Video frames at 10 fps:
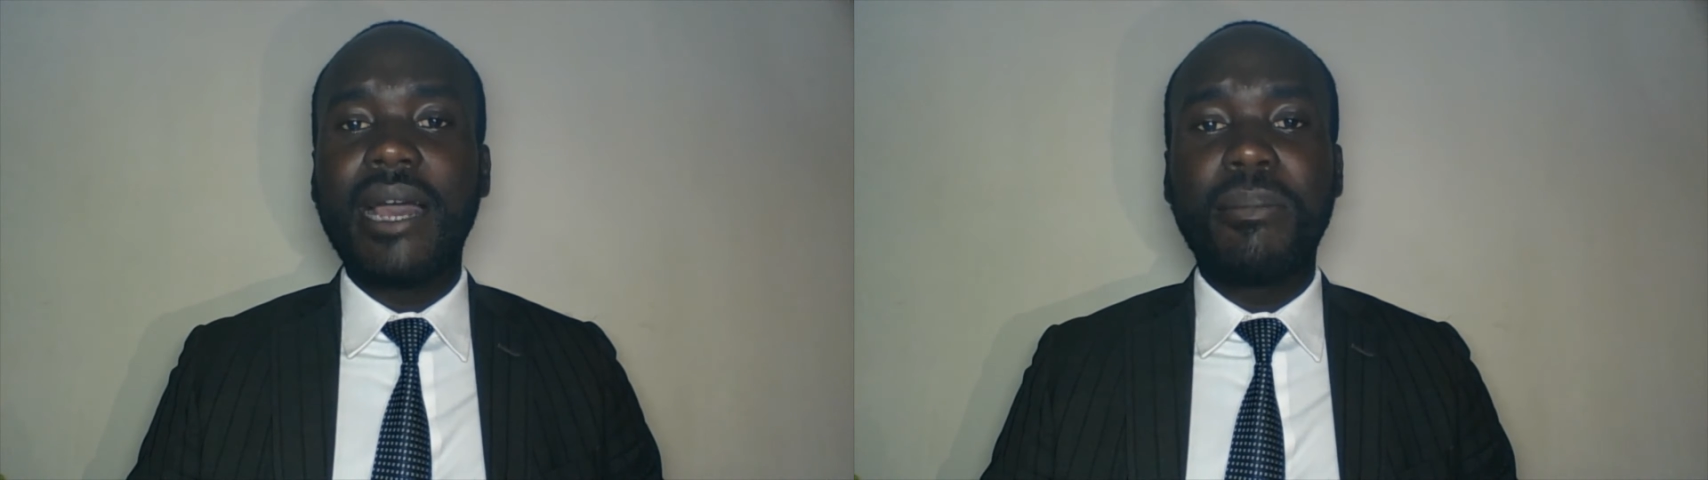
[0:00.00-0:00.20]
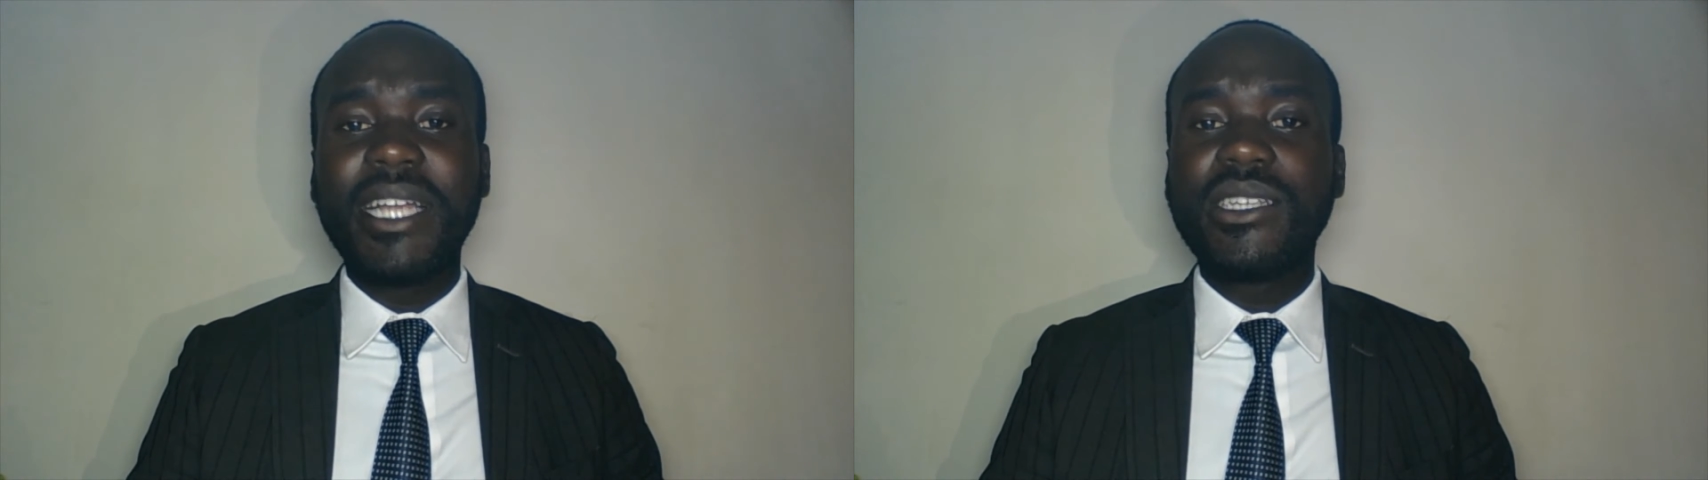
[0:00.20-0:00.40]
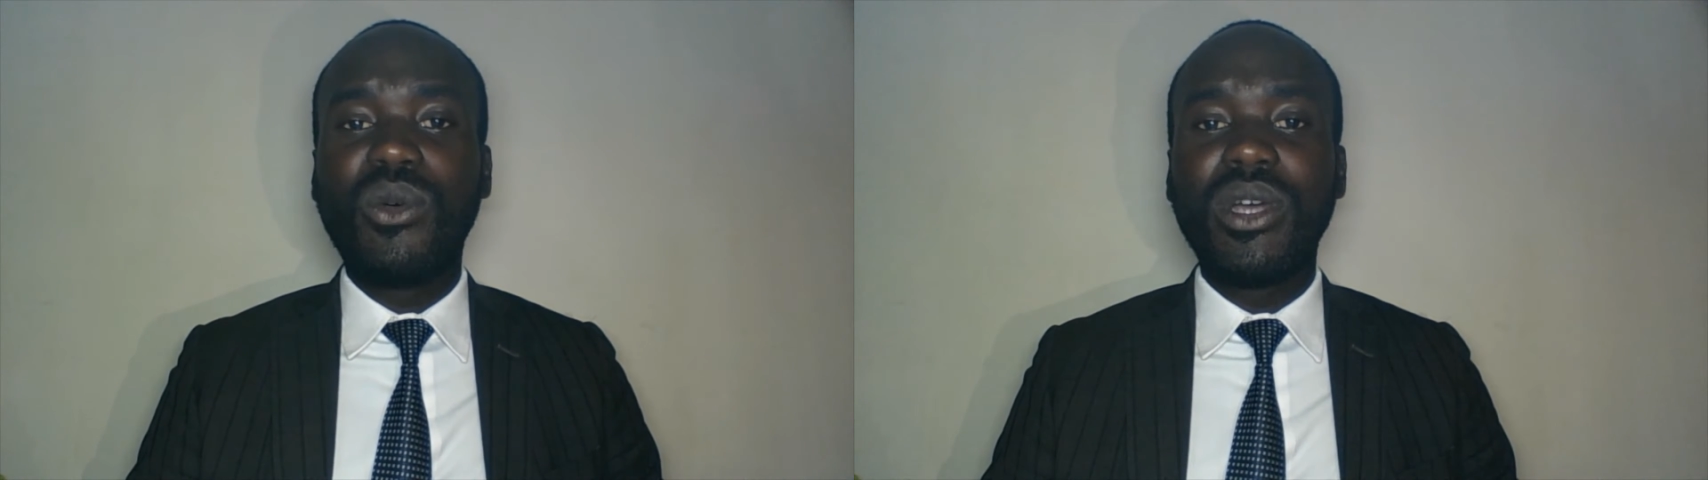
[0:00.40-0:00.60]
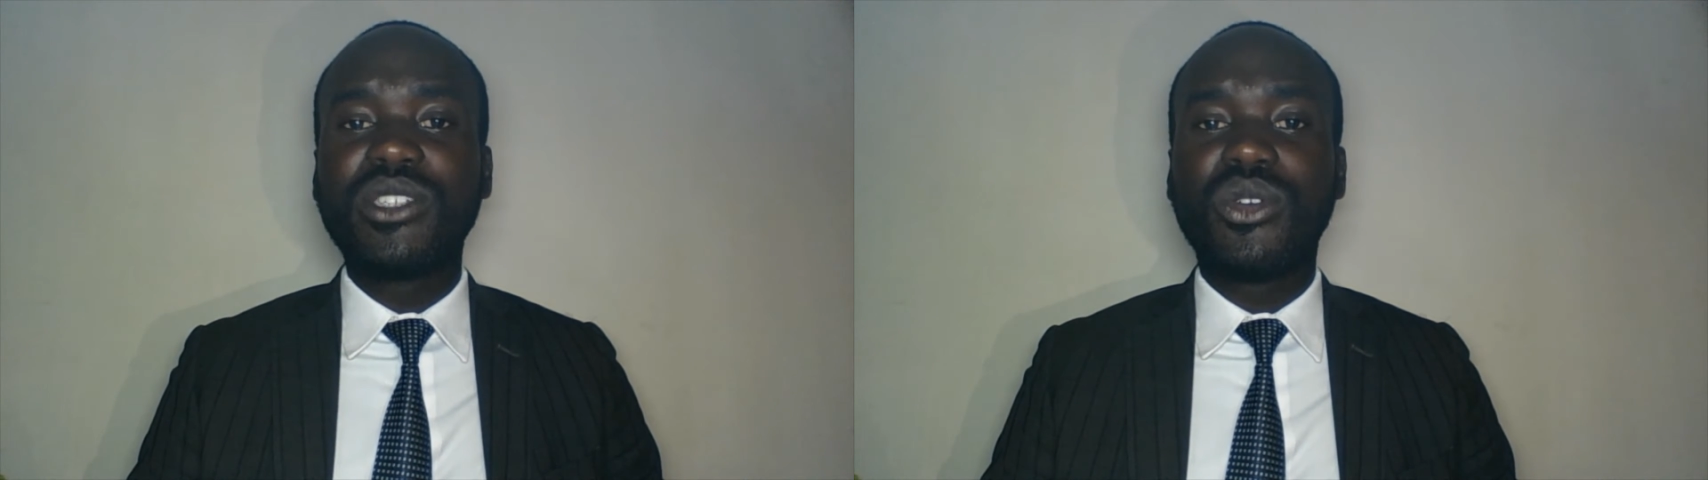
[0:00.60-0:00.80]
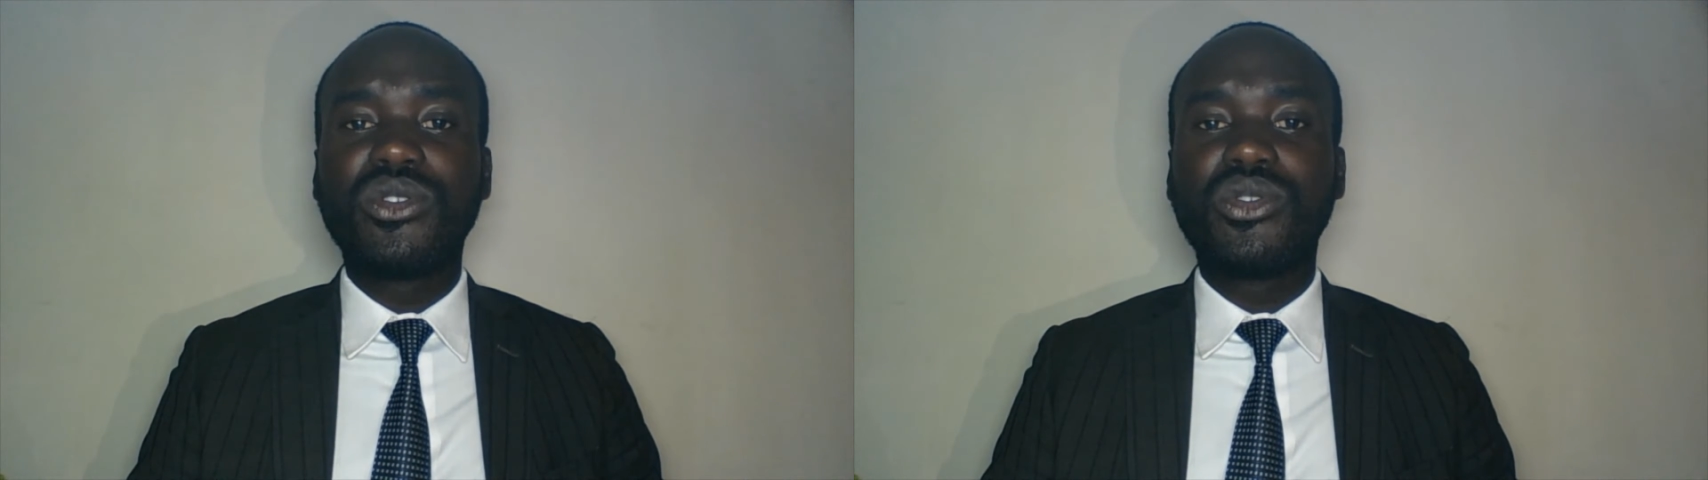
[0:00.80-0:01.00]
party who
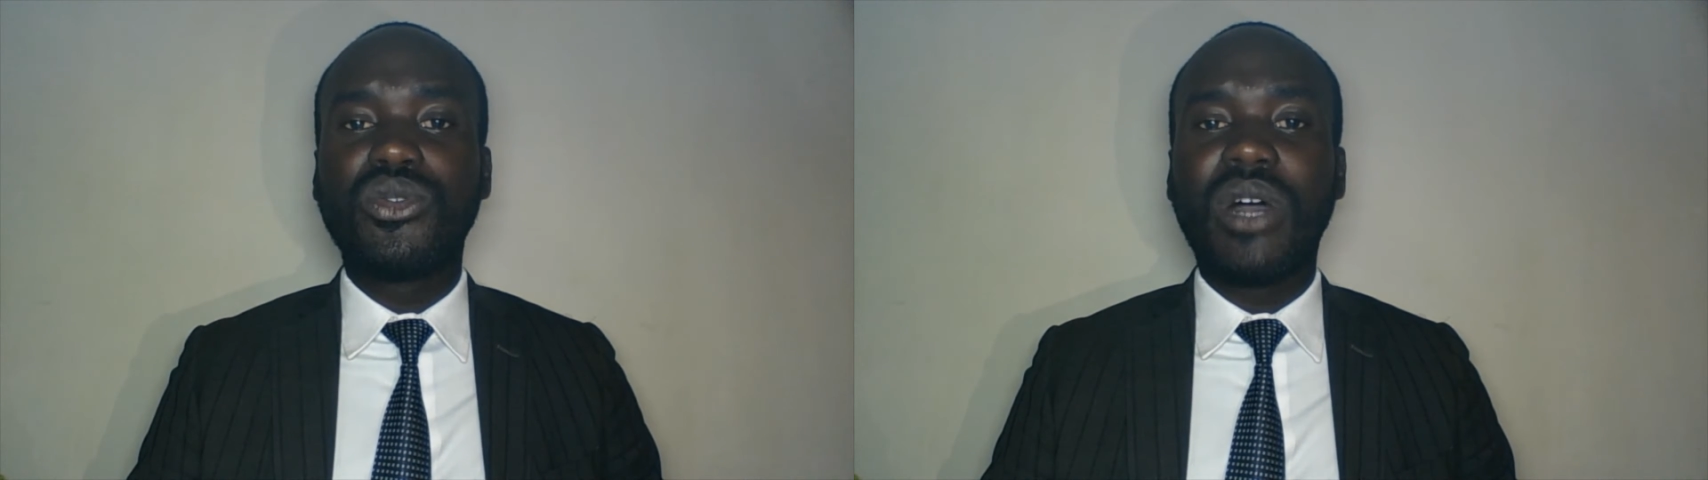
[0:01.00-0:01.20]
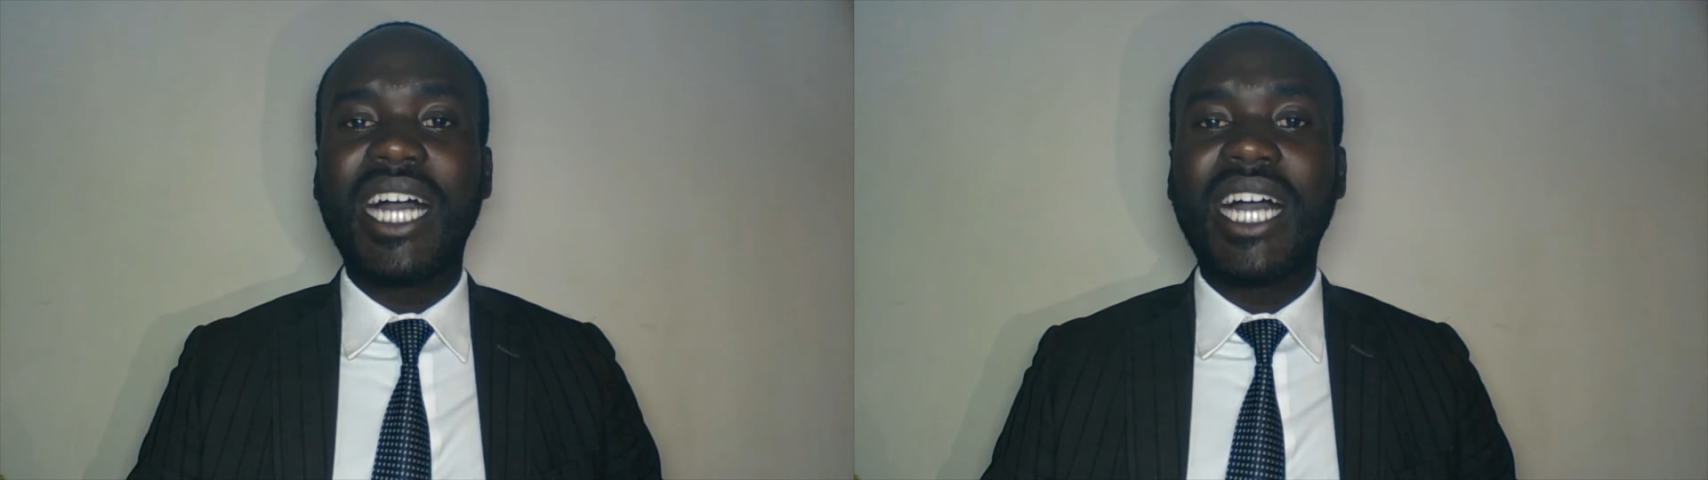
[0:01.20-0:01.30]
went on to